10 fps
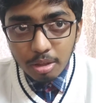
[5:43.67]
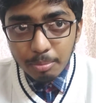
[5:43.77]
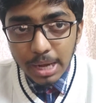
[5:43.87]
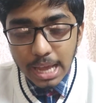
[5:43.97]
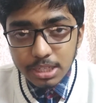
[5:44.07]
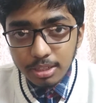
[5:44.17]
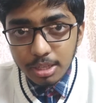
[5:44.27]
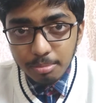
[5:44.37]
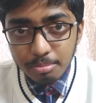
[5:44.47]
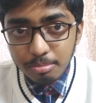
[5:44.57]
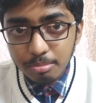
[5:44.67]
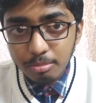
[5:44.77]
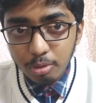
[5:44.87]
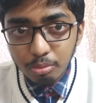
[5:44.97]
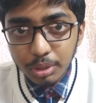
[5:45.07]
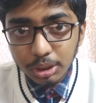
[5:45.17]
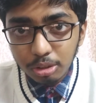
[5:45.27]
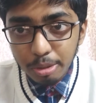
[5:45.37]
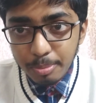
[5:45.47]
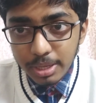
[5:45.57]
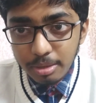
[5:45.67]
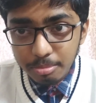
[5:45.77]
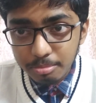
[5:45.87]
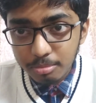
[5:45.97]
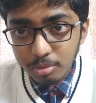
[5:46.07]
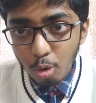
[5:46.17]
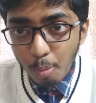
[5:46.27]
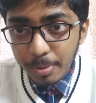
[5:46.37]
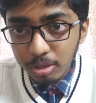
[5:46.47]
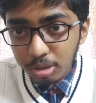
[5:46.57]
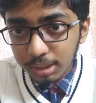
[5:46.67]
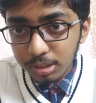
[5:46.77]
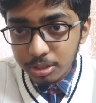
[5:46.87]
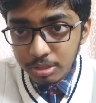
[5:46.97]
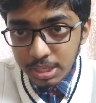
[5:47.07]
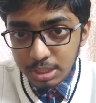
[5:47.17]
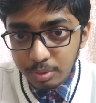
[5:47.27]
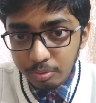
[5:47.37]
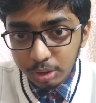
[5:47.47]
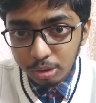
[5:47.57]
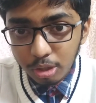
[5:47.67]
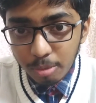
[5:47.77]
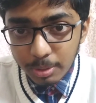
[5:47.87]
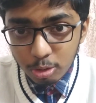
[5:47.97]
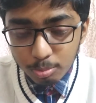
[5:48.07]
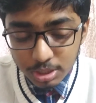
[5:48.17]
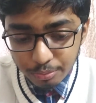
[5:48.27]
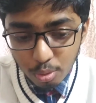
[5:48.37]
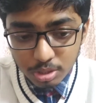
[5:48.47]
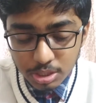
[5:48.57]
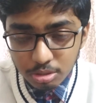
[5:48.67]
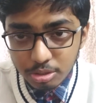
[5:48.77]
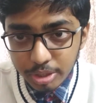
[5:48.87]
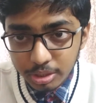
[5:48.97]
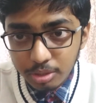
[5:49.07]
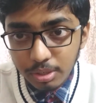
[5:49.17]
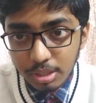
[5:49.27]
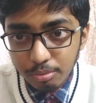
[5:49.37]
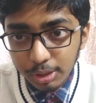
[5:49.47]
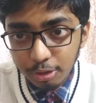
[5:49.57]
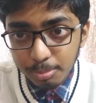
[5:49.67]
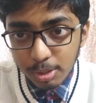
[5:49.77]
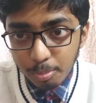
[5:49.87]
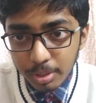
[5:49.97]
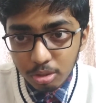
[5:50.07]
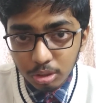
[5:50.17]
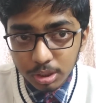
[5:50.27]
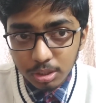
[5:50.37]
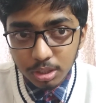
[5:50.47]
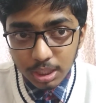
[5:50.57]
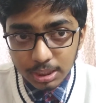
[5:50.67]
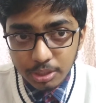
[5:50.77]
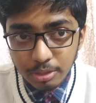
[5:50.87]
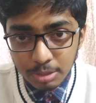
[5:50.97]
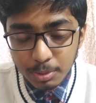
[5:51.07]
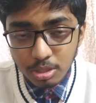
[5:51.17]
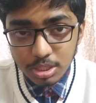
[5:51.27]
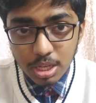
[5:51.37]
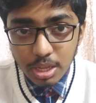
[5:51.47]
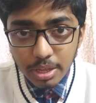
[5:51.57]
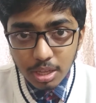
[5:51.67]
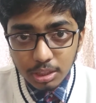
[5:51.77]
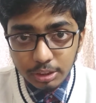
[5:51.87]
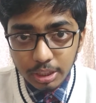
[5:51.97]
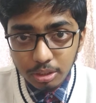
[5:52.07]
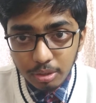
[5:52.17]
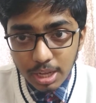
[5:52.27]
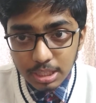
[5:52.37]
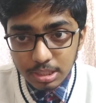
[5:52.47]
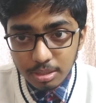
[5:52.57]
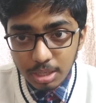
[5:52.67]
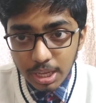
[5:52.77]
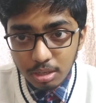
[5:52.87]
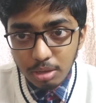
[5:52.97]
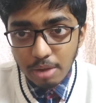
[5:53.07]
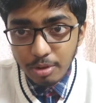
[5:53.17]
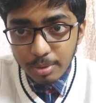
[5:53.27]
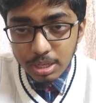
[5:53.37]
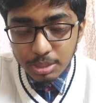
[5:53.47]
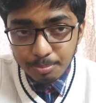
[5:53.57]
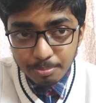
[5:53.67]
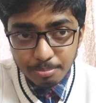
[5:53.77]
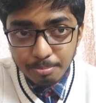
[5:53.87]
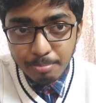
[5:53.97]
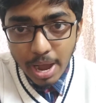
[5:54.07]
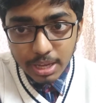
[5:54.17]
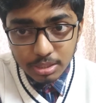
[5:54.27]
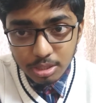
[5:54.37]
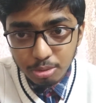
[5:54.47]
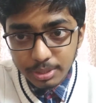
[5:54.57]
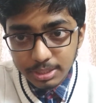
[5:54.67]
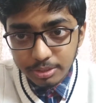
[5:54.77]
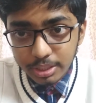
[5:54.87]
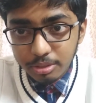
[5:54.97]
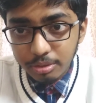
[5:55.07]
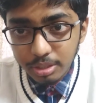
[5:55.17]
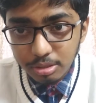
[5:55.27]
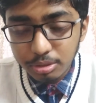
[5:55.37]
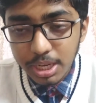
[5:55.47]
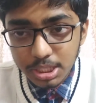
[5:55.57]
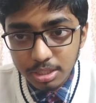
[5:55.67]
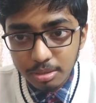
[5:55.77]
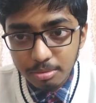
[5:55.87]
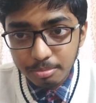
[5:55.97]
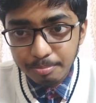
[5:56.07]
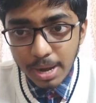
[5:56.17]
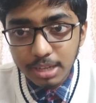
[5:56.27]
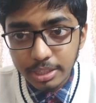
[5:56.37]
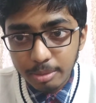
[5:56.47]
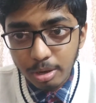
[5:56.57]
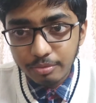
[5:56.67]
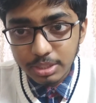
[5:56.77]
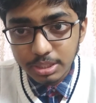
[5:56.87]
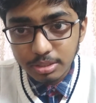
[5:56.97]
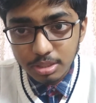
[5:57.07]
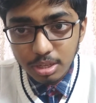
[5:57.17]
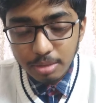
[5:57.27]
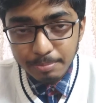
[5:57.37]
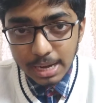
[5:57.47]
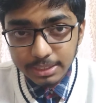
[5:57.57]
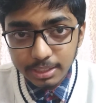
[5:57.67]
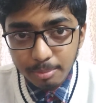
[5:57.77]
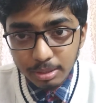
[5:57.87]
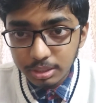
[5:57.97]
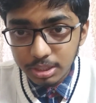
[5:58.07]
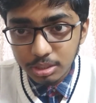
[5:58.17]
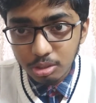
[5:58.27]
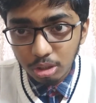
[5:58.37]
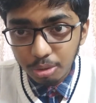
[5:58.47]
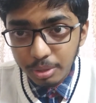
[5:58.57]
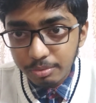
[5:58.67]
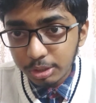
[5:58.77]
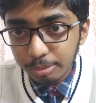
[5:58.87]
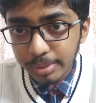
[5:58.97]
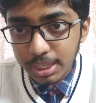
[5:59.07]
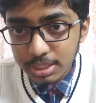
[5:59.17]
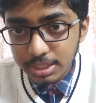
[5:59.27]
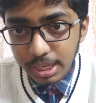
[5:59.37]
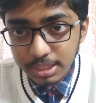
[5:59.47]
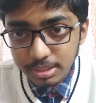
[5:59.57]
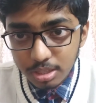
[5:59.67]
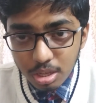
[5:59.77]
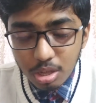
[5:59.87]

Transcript: But actually, we should be open to other theories as well. We should not be too much focused on string theory. We should be open to all the other theories, because string theory has everybody is biased towards string theory. So that's a bad thing about physics. Bad thing about this is not the way we should practice science.